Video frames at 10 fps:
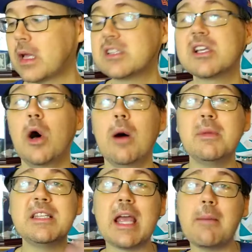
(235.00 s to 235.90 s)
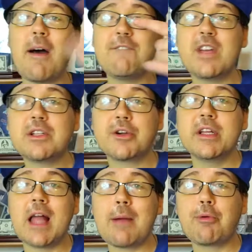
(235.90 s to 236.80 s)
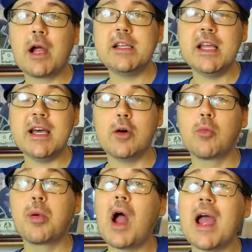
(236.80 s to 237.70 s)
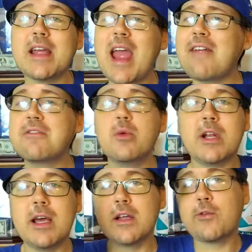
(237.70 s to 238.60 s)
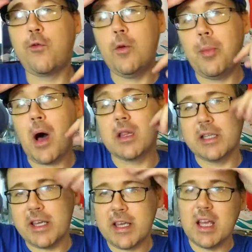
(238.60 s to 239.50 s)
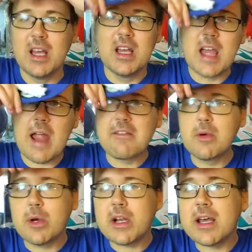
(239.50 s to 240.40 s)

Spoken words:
So I'm going to take my victory lap right now. Brian, everyone else, Football League, everyone